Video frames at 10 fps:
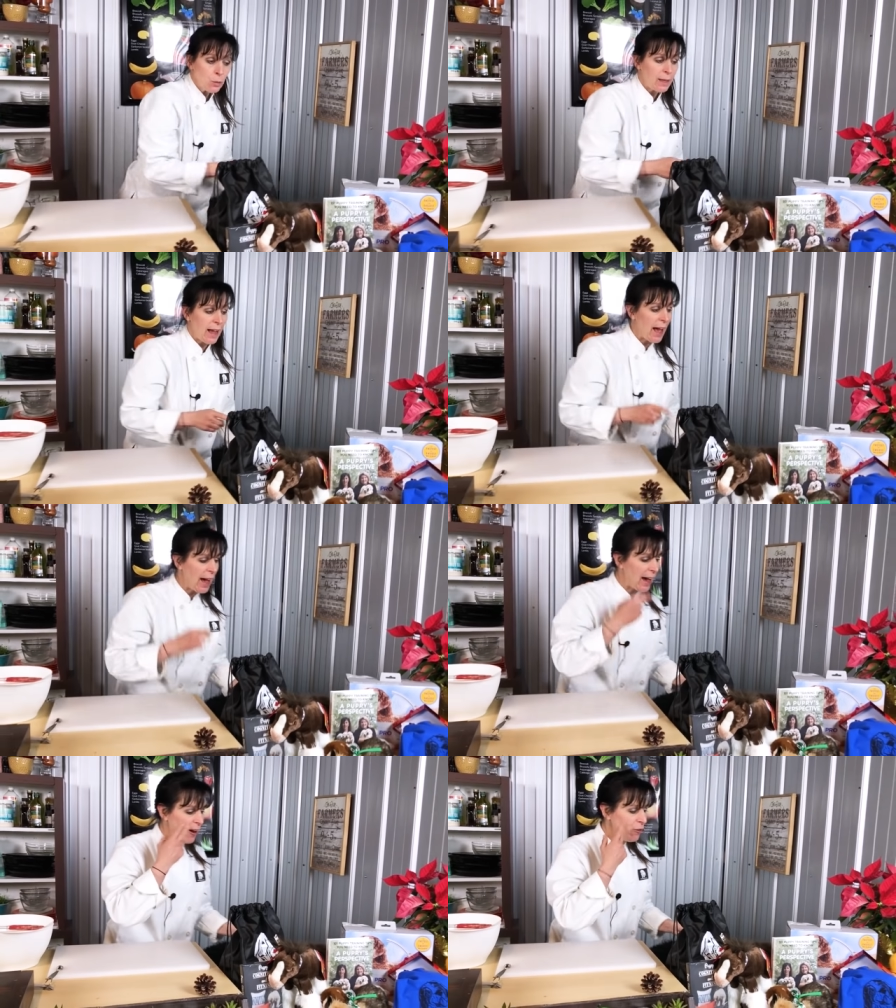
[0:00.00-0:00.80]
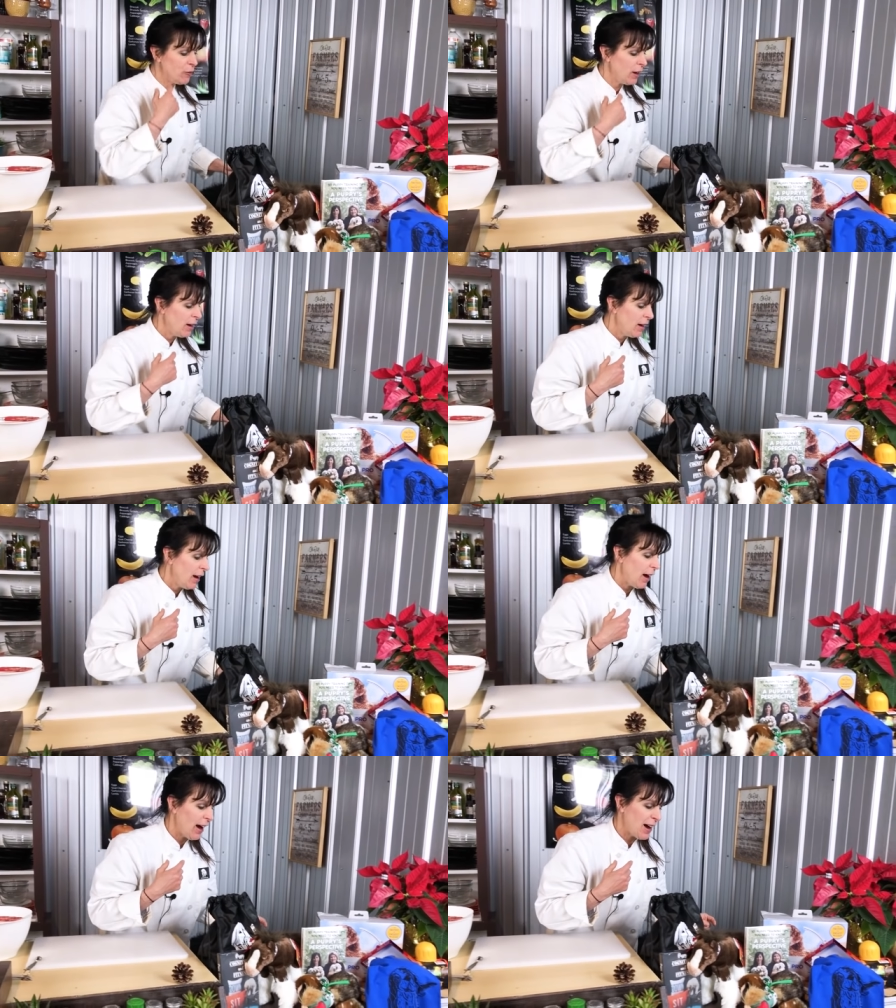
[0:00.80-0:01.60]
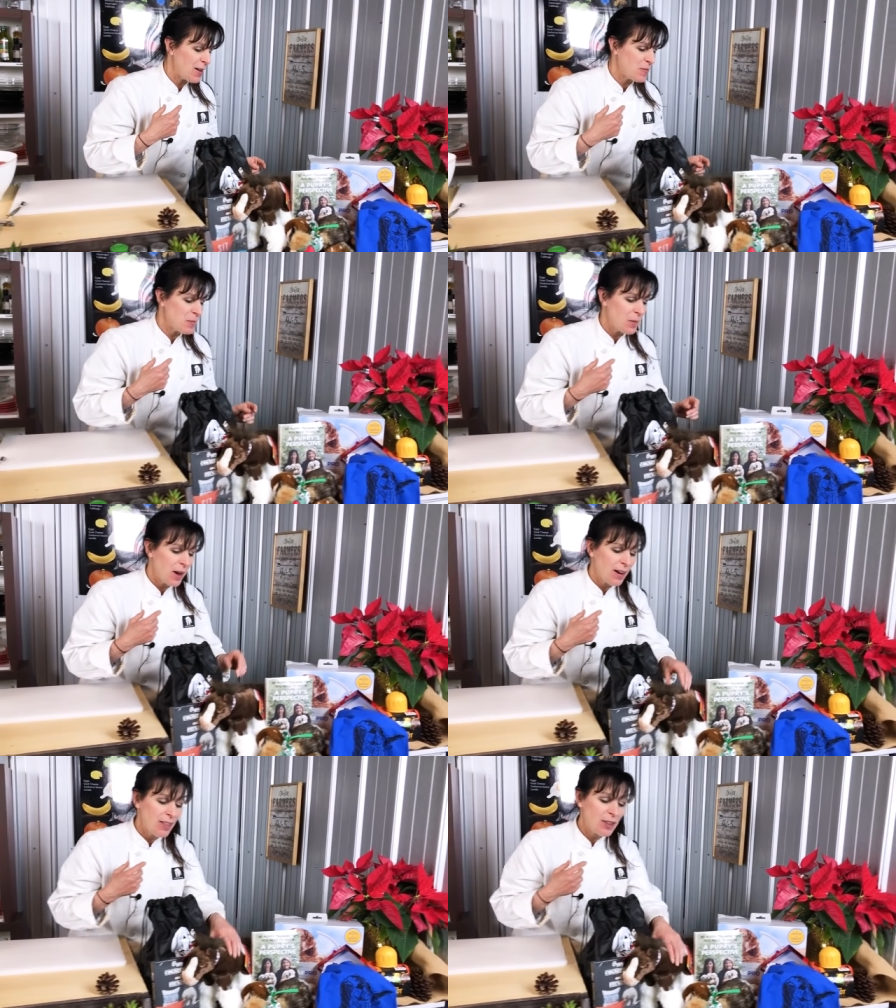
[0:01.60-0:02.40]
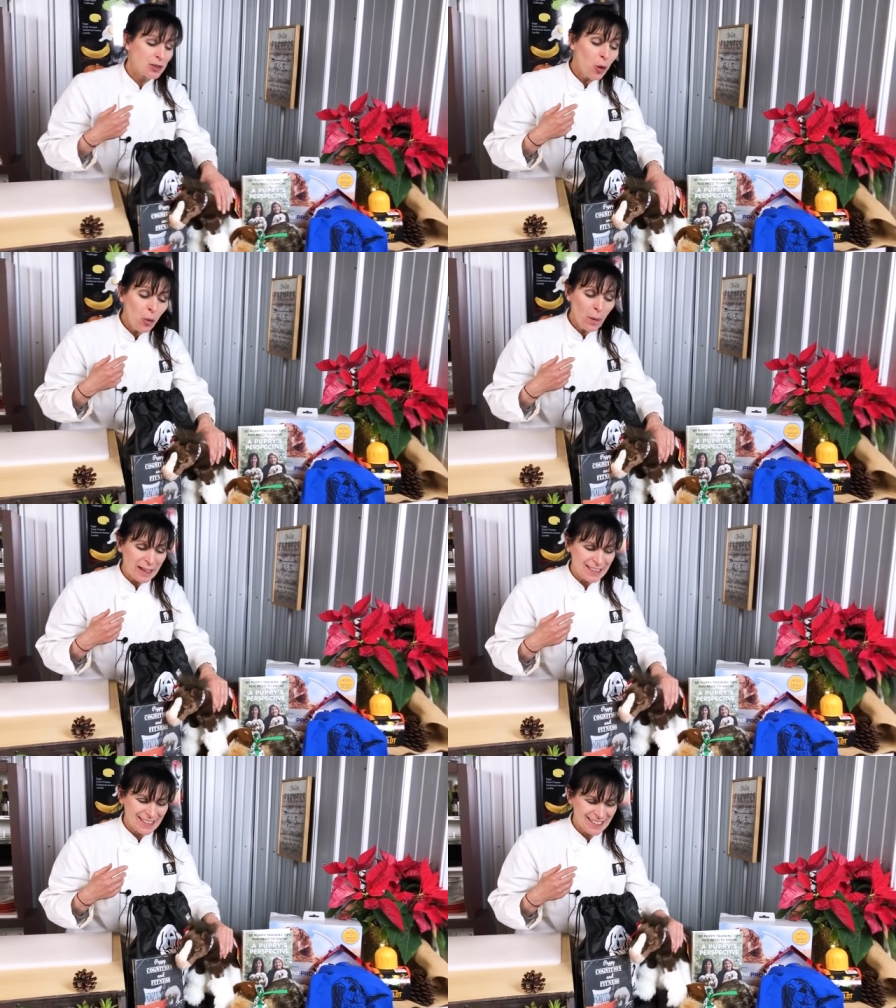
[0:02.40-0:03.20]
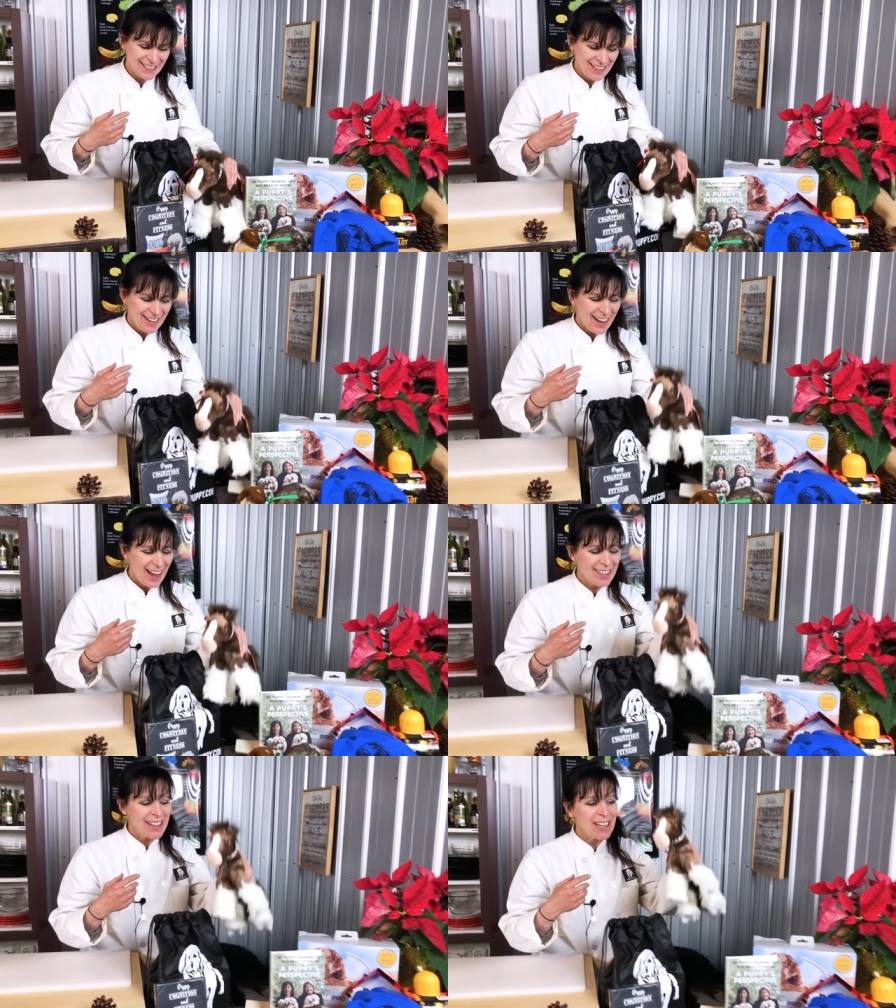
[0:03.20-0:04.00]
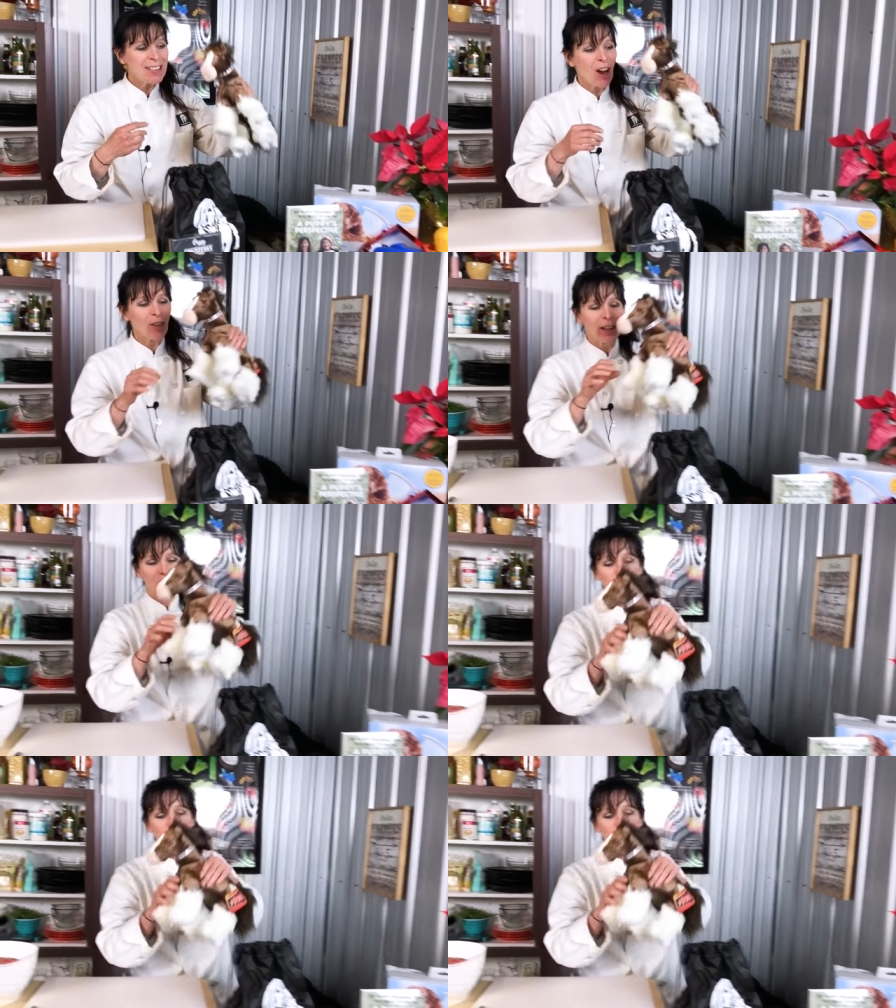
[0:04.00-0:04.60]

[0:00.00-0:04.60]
we have the toys. And these are like